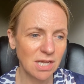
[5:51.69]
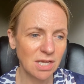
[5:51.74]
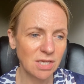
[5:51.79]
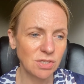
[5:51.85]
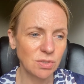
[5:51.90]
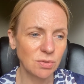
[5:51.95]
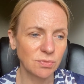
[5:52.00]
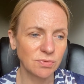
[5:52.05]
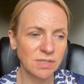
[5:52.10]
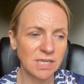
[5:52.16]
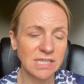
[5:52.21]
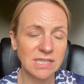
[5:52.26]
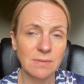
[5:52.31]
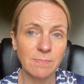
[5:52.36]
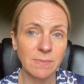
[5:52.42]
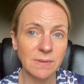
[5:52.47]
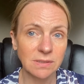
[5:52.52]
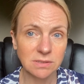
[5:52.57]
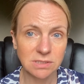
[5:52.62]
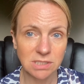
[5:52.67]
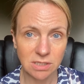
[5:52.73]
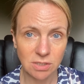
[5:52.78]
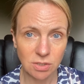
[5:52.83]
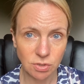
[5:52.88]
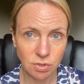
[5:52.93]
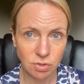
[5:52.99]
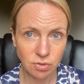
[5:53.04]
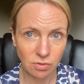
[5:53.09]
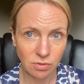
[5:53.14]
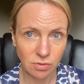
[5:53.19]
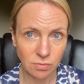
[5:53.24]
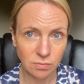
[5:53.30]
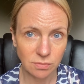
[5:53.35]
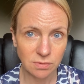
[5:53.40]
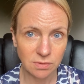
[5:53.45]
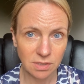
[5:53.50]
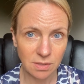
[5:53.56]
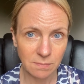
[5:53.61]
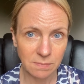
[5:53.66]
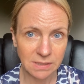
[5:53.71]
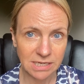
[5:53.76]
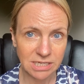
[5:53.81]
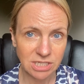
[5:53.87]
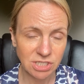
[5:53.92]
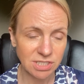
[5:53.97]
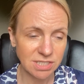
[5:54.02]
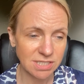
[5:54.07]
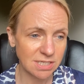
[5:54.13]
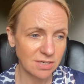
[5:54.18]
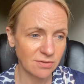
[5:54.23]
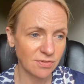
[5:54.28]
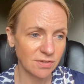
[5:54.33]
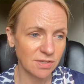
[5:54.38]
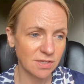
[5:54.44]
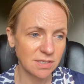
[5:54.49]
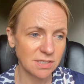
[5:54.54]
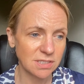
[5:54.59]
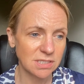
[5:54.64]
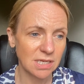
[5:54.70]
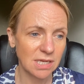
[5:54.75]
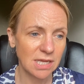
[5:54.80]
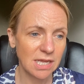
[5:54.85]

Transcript: You'll need the building control completion certificate.